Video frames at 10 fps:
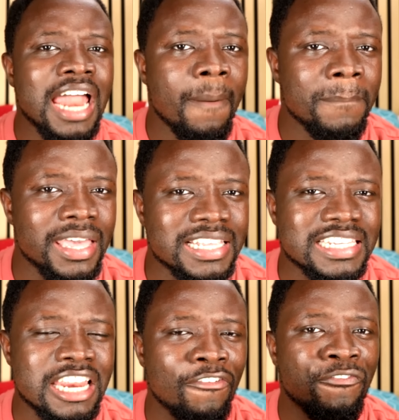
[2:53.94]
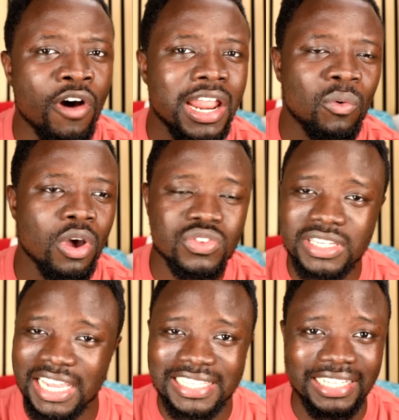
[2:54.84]
That means the phone costs
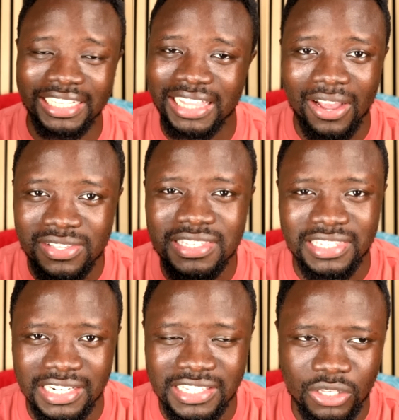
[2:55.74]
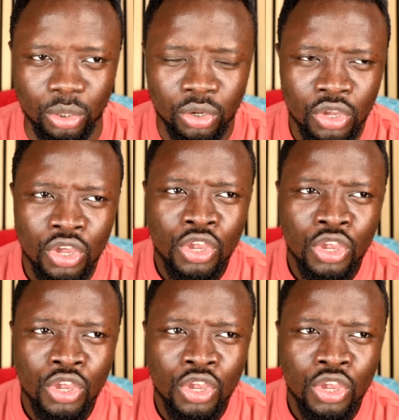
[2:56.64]
just 3,000 cedis now.